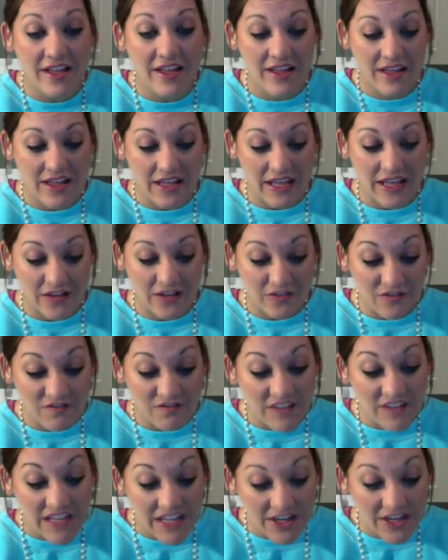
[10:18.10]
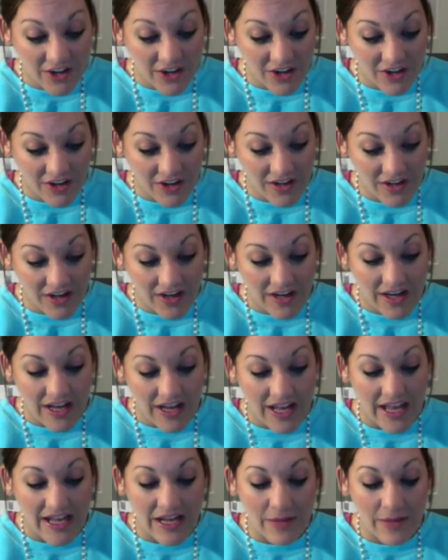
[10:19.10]
in fear,
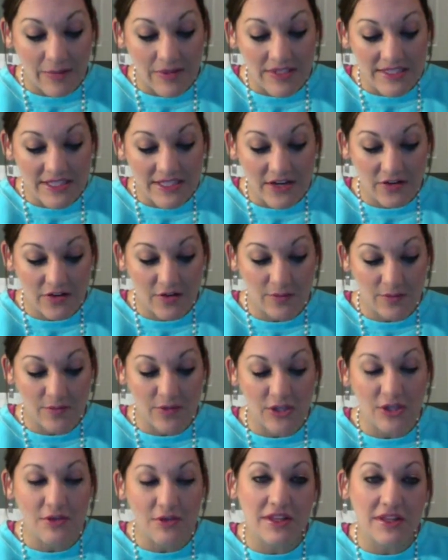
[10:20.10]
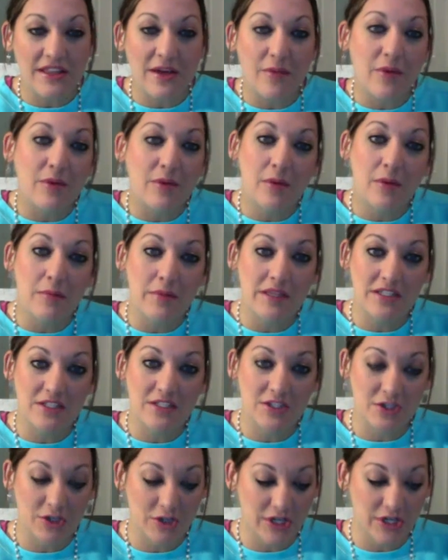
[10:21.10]
and I missed out on the beauty that we were meant to
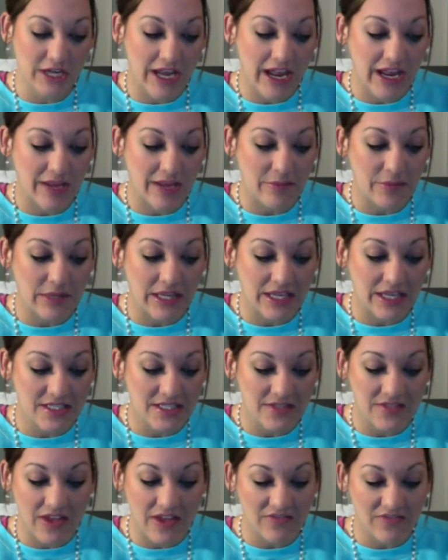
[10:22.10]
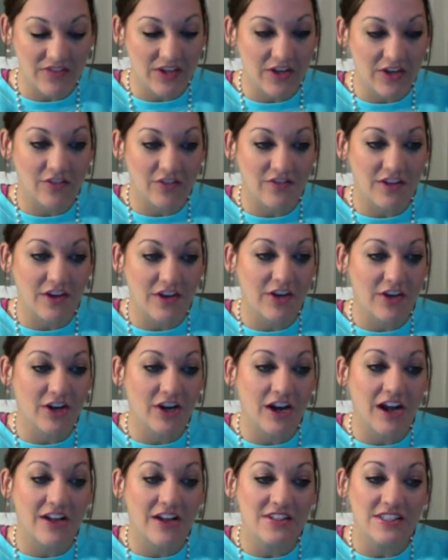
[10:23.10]
create because of that fear of failure.
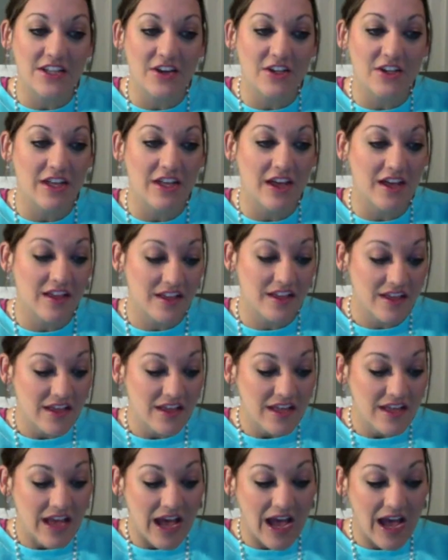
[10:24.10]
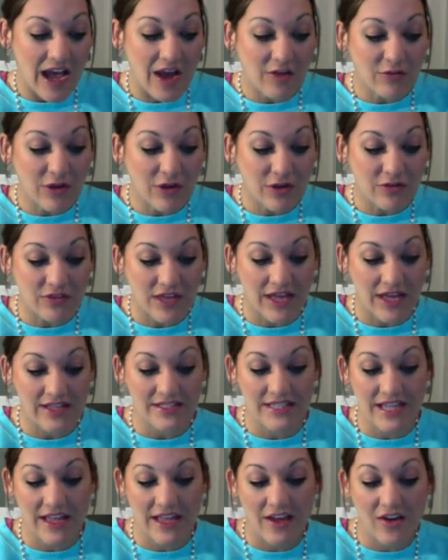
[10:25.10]
I'll tell you, I wrote that
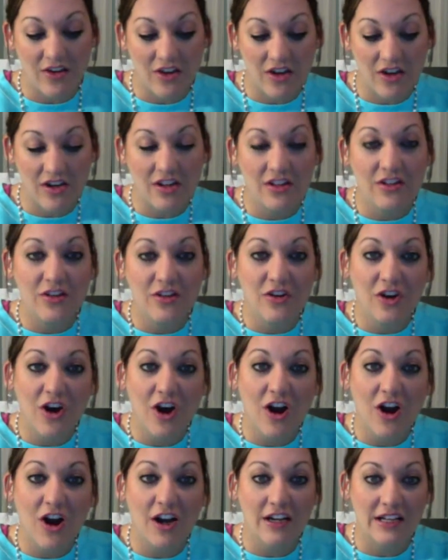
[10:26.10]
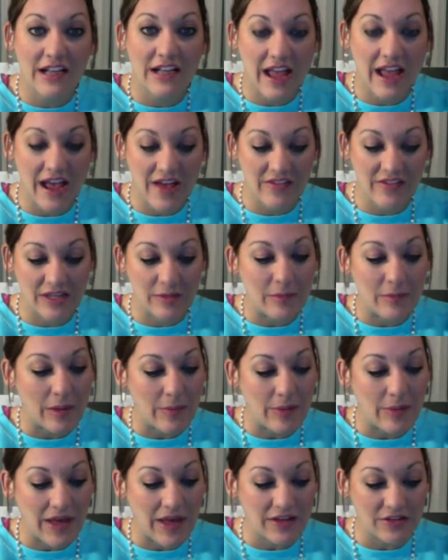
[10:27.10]
down on a little card, and I have it in my
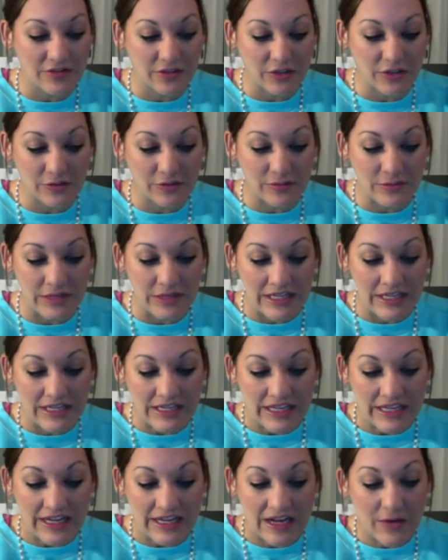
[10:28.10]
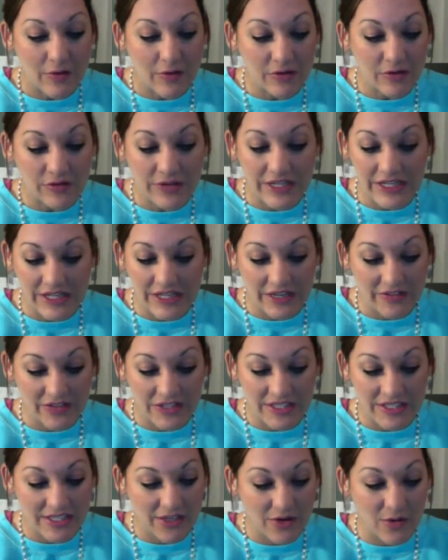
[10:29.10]
bathroom, and I want to read it every
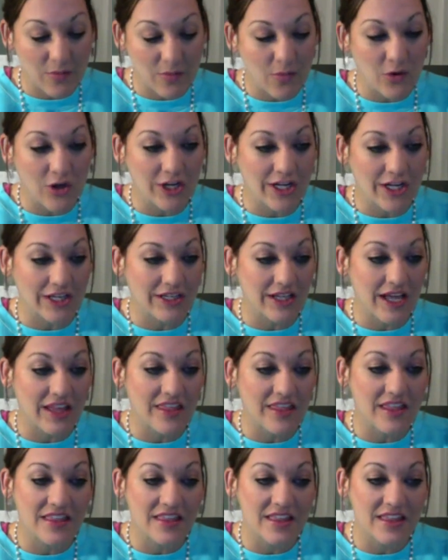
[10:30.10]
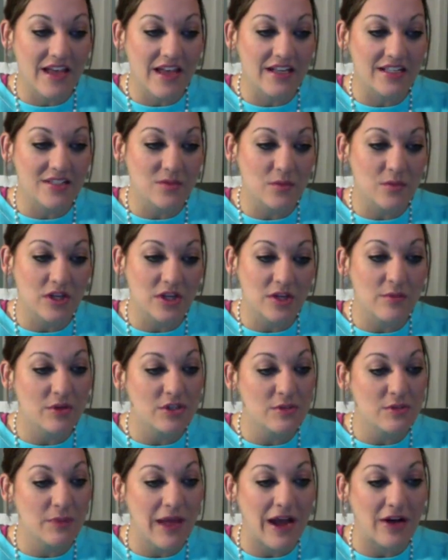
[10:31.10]
single morning. I think that is one of the
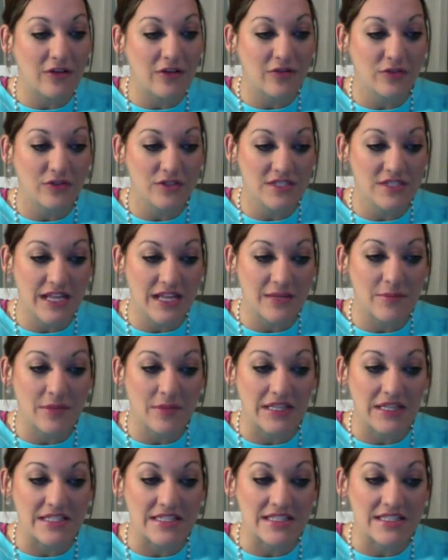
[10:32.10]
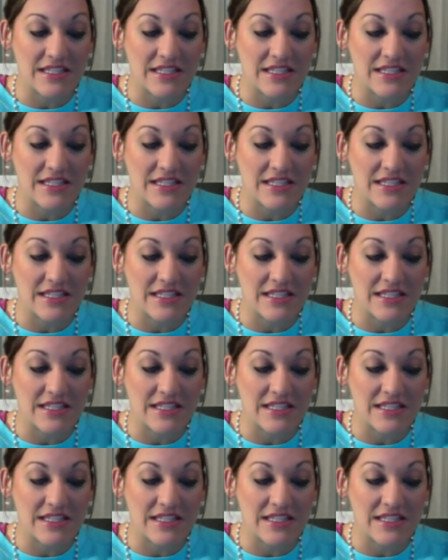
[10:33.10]
most powerful statements